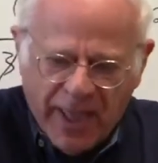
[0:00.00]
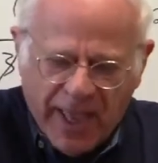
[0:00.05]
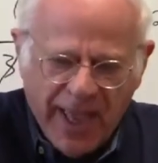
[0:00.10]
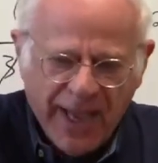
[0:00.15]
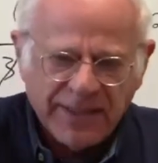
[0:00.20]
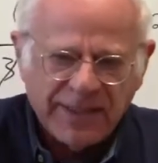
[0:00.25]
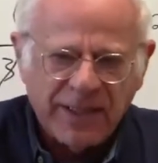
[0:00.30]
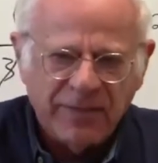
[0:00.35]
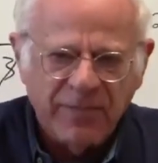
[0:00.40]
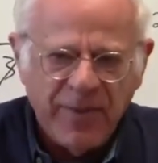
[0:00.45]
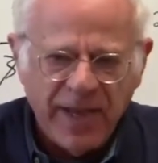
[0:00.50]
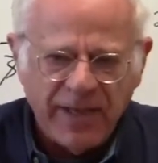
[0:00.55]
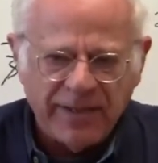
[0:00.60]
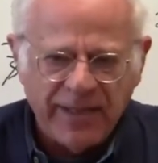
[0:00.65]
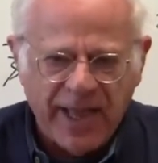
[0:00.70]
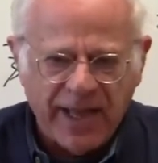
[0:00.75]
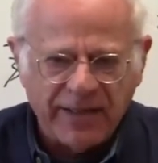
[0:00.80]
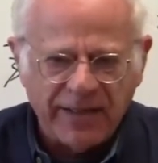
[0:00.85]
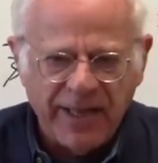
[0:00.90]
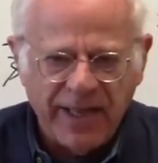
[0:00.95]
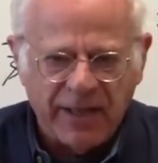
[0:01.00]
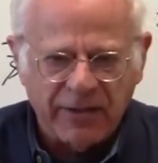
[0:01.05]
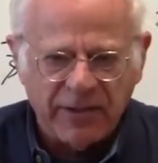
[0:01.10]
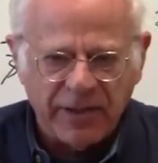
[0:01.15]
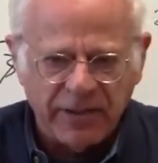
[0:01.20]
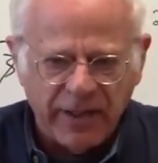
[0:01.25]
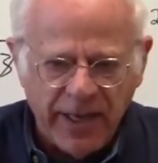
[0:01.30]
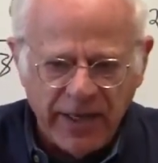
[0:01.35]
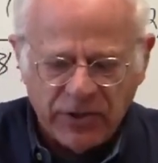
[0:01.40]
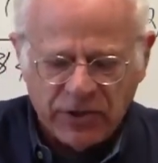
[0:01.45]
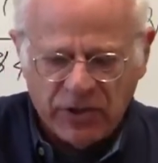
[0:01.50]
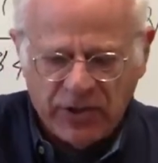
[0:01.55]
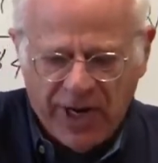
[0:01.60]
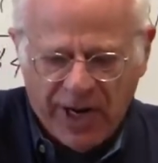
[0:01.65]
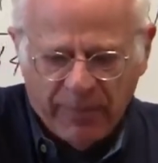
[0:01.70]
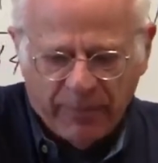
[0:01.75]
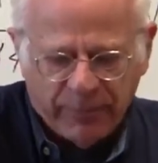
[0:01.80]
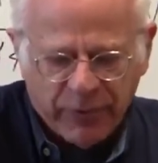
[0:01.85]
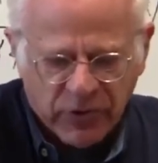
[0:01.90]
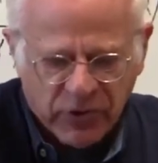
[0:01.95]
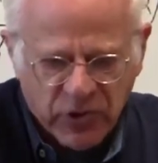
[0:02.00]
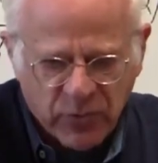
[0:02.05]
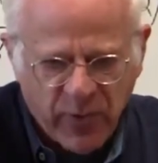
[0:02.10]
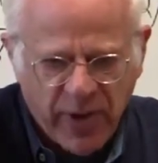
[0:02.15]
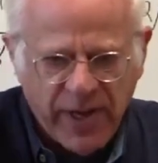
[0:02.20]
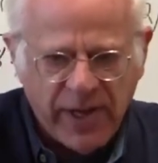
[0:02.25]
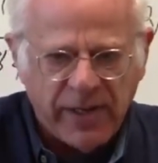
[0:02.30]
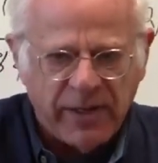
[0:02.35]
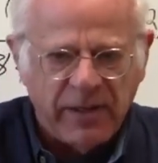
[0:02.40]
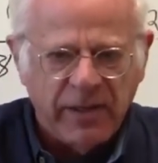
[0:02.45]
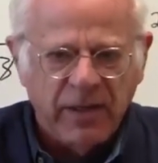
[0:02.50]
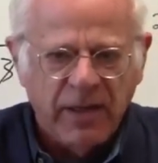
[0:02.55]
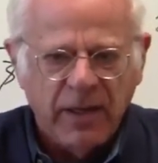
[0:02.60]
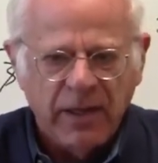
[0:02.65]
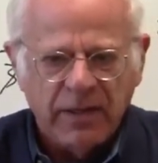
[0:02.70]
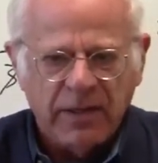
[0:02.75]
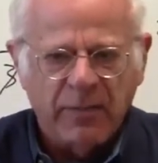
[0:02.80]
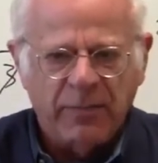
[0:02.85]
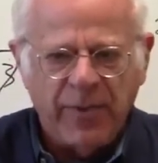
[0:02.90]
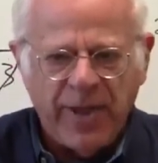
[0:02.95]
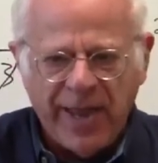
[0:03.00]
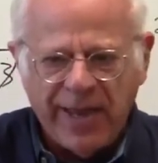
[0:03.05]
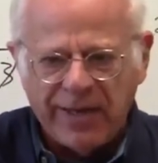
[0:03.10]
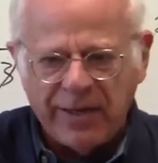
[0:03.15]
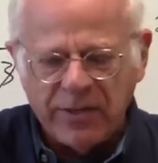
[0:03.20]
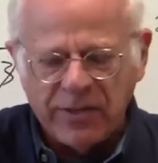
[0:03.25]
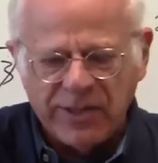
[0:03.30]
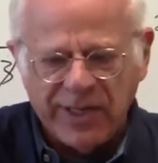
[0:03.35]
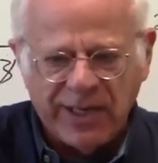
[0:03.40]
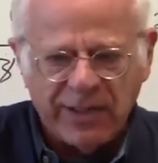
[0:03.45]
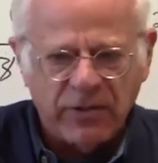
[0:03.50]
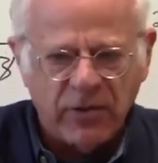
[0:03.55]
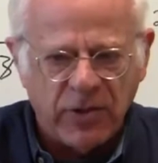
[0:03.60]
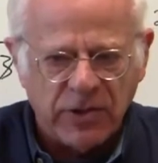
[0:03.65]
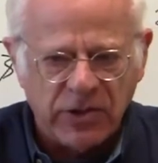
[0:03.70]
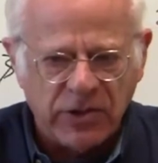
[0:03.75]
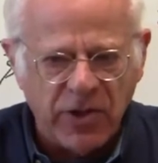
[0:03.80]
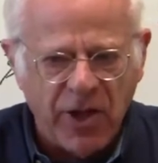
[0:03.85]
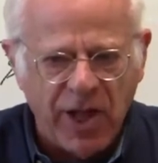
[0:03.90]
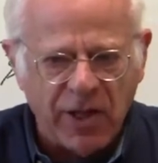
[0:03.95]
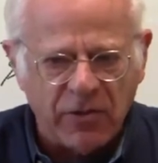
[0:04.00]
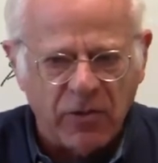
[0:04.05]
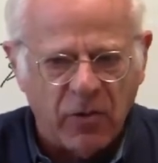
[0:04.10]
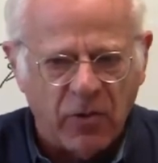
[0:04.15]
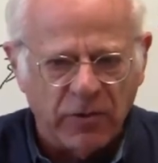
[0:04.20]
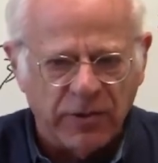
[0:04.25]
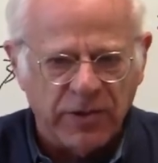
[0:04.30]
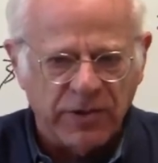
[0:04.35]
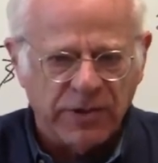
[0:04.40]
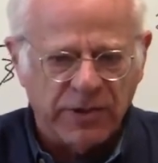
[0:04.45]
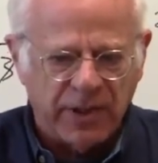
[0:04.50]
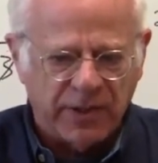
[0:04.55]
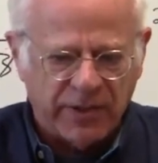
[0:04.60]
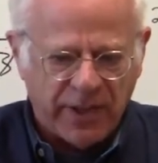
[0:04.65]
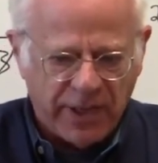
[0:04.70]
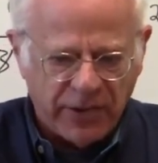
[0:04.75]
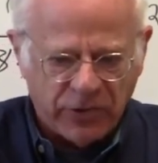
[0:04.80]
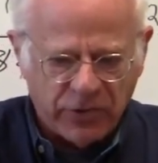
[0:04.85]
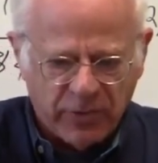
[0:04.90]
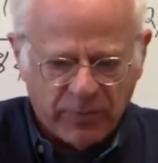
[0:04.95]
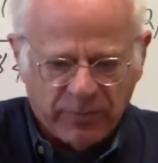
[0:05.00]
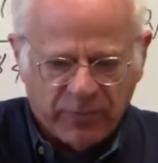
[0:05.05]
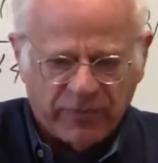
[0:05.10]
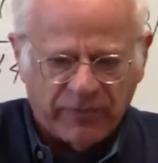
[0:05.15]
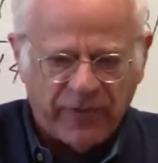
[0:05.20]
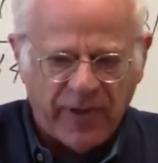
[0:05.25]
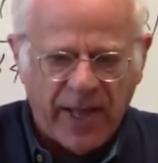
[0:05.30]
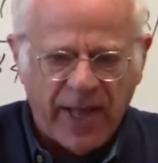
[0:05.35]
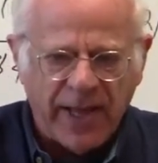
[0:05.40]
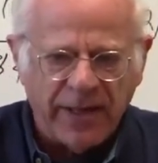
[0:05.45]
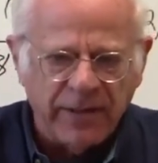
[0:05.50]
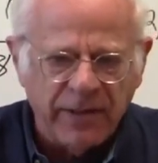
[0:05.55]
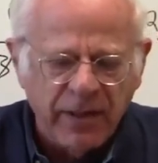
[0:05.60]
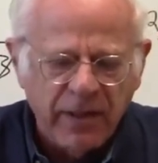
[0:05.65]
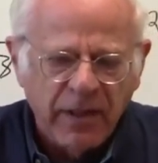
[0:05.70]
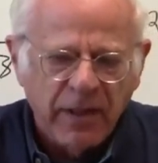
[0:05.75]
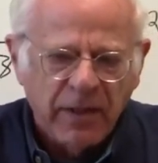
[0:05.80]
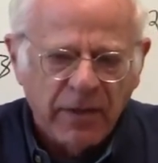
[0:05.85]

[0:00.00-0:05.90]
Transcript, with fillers: has to make that calculation and persuade the bankers and our stockholders that they should provide